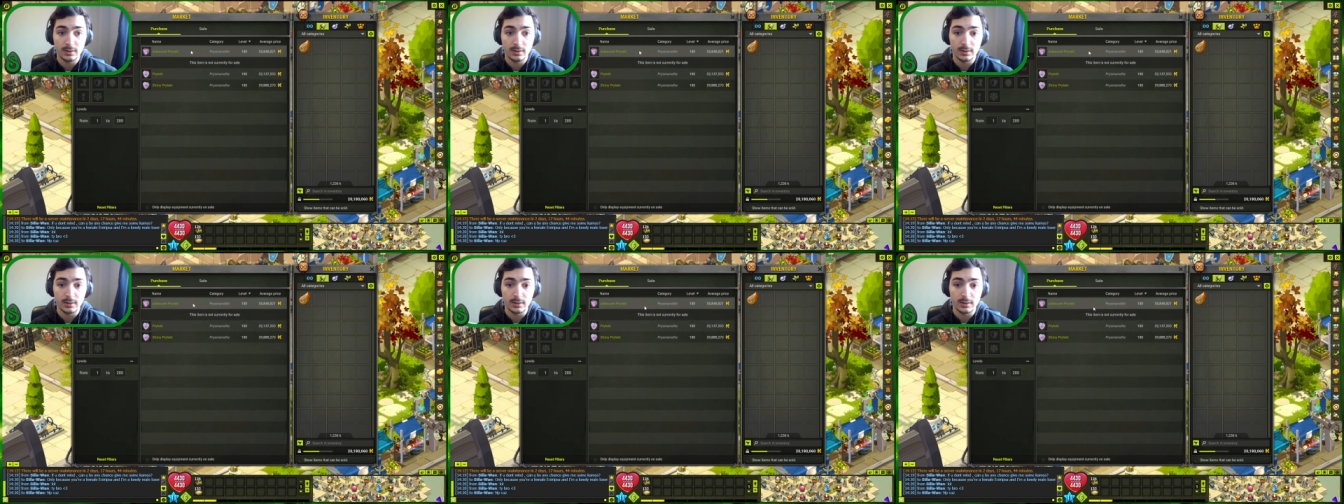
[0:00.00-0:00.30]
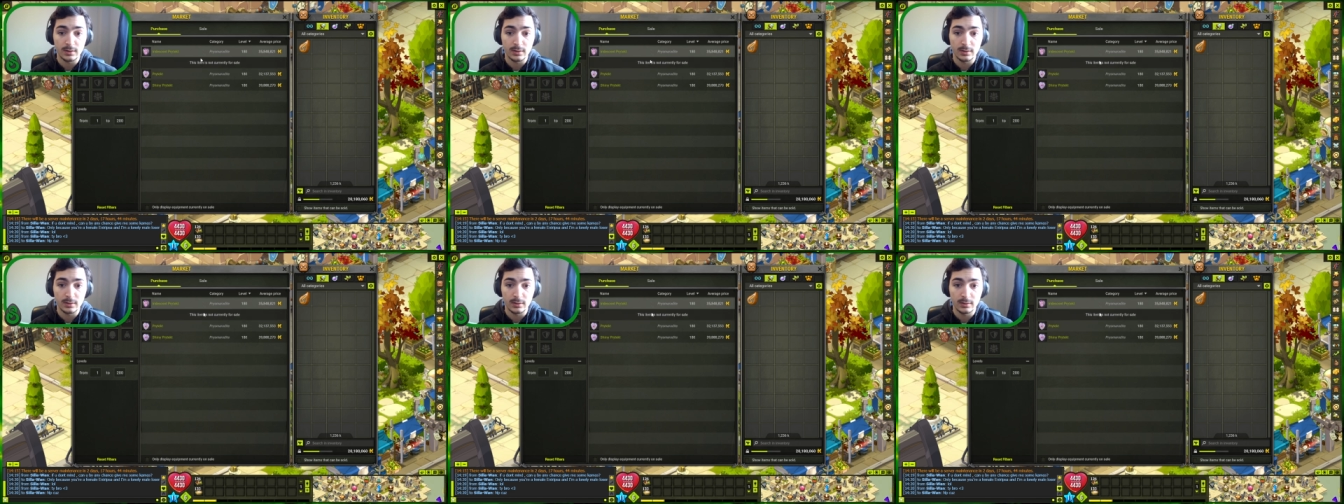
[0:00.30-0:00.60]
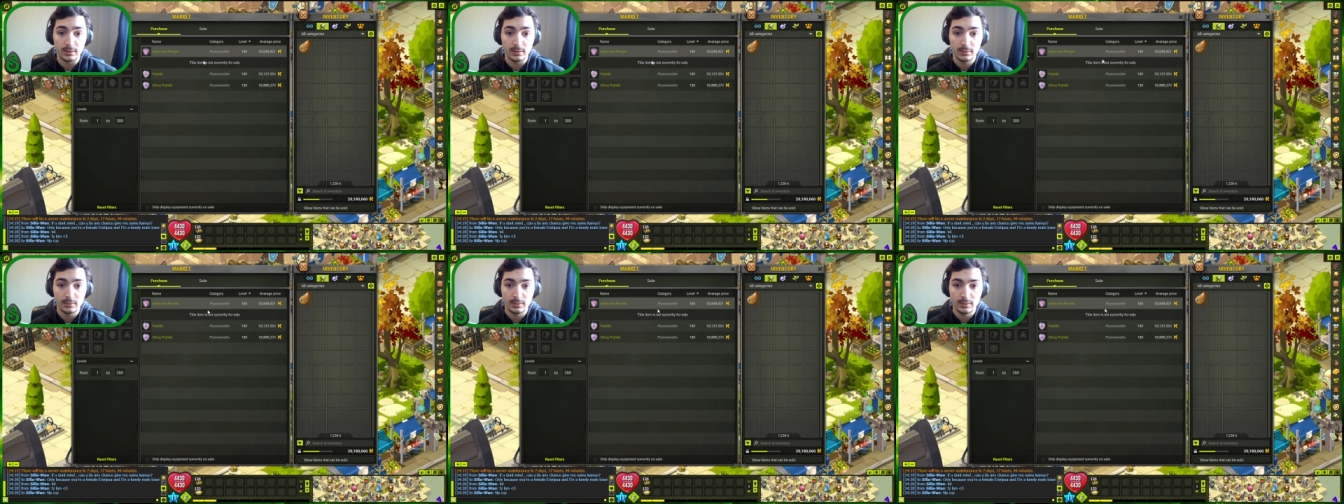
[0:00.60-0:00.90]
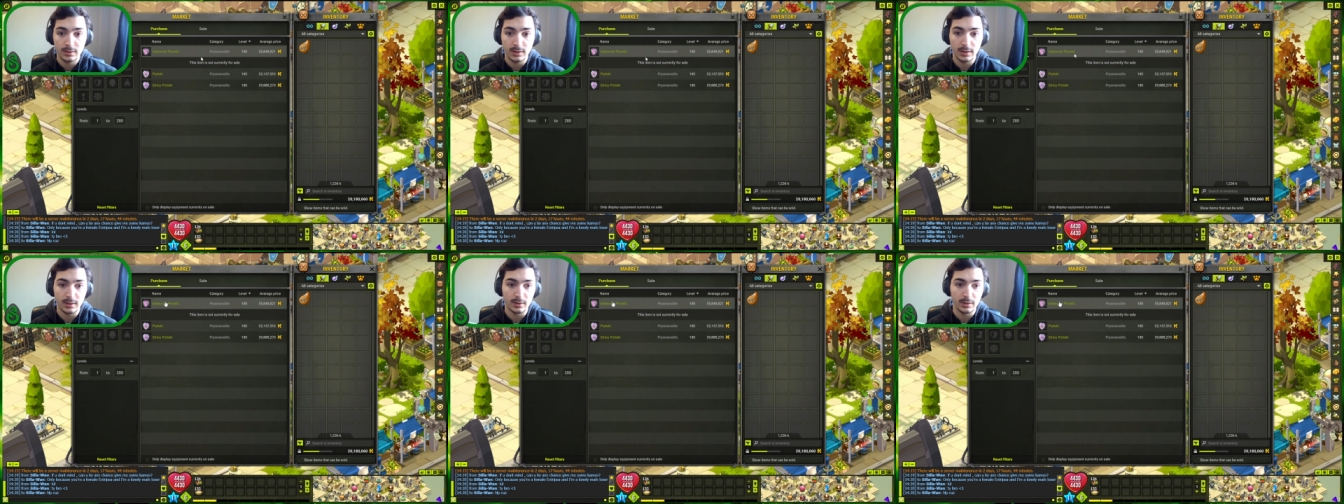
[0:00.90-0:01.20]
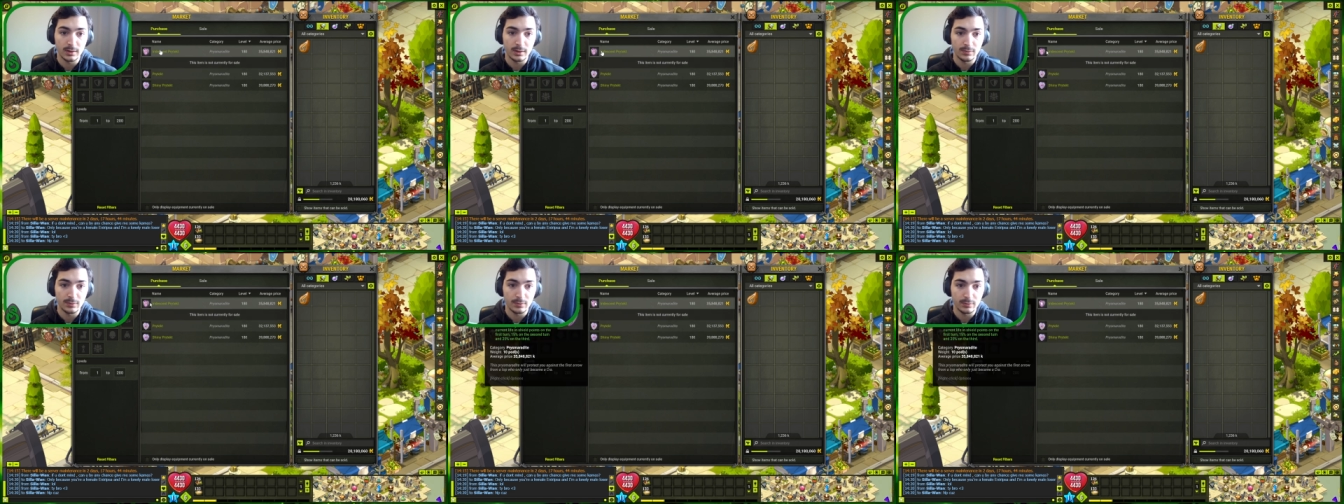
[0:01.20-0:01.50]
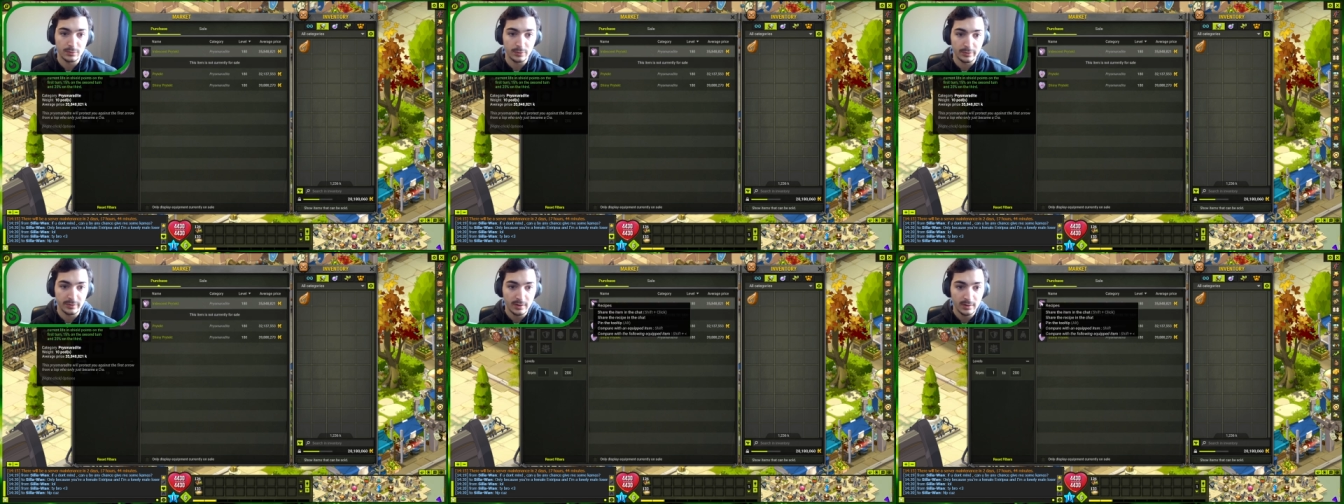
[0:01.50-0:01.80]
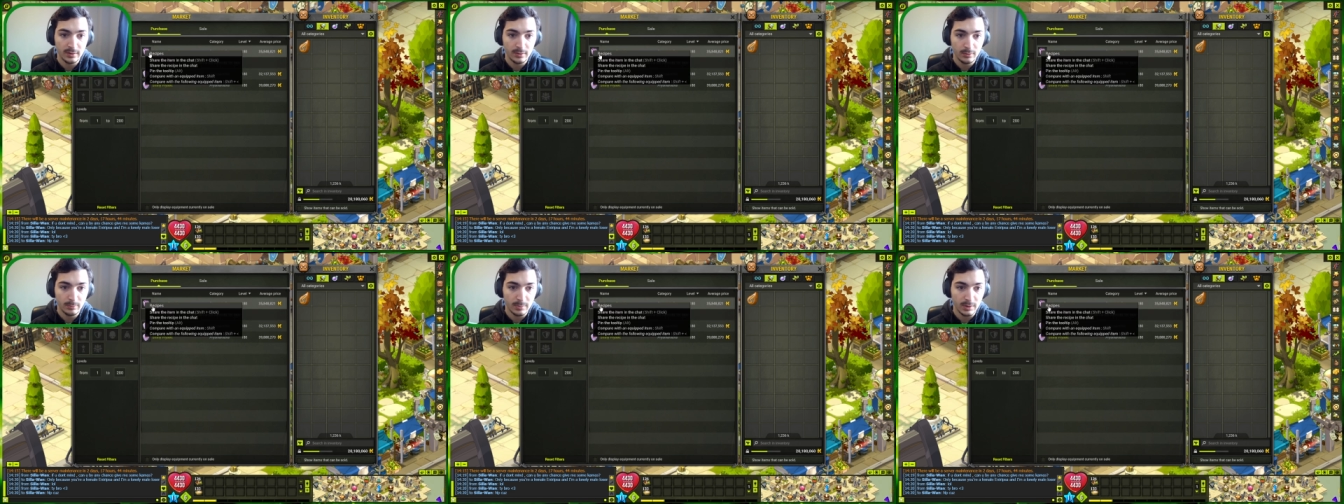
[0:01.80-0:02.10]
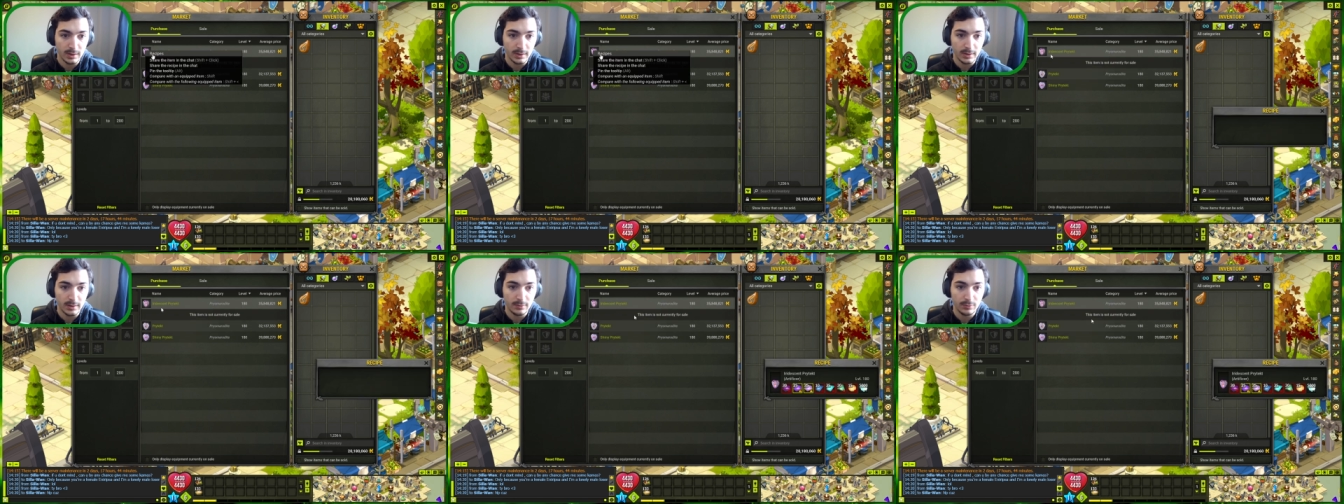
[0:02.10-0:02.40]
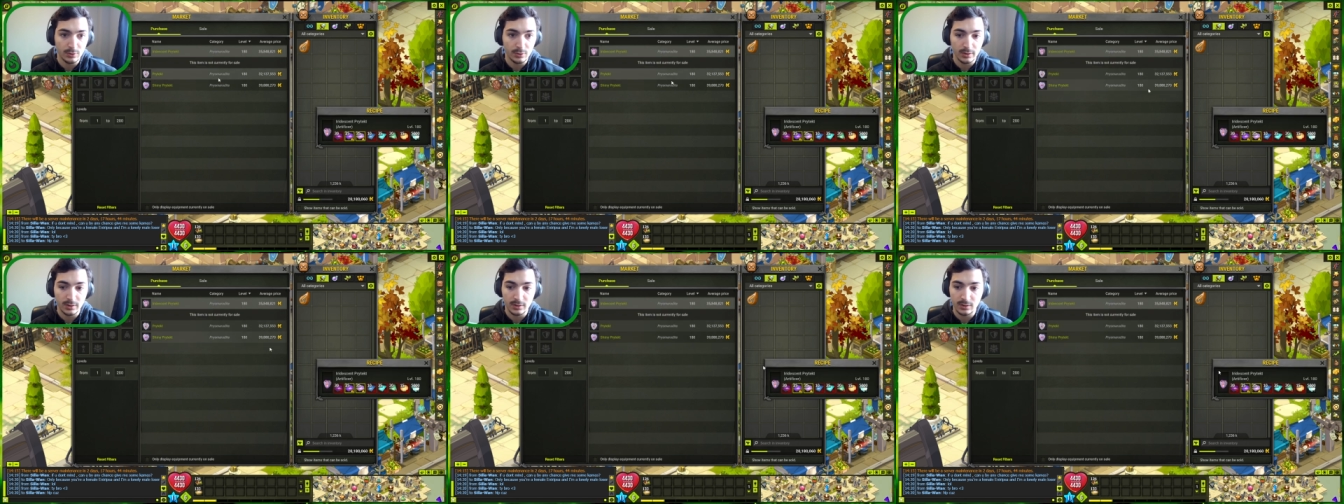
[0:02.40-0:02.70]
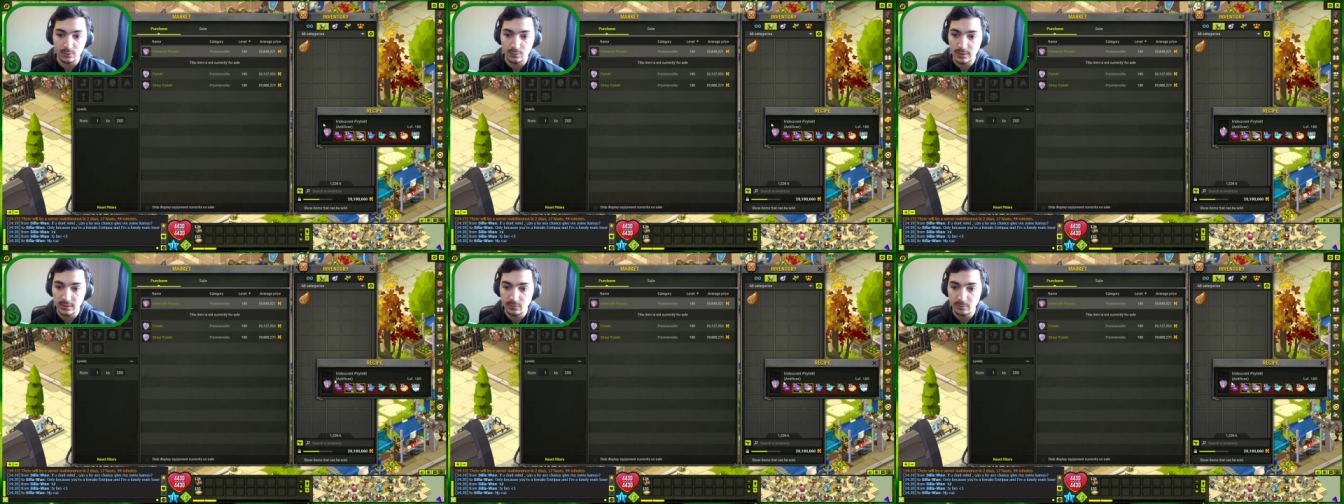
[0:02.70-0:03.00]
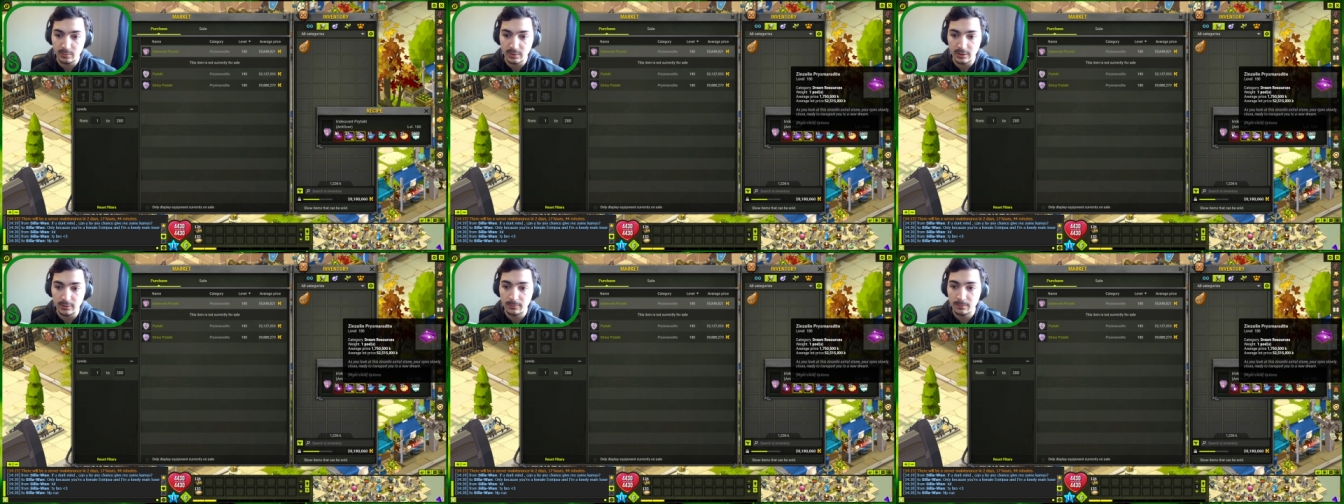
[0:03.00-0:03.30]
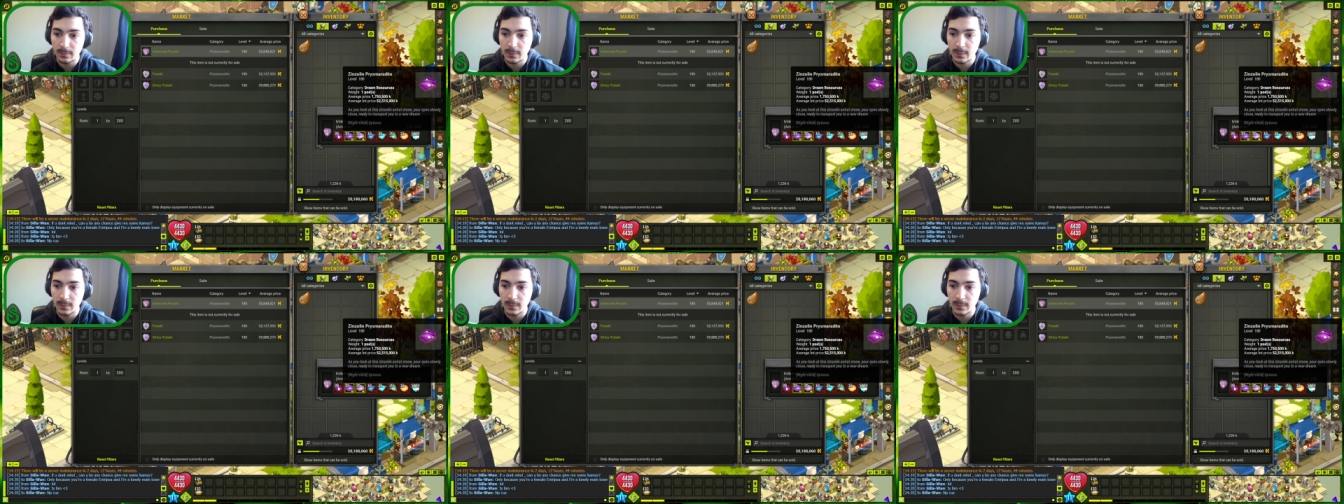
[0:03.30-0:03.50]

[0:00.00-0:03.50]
Uh, yeah, not even for sale, but like if you look at the recipe,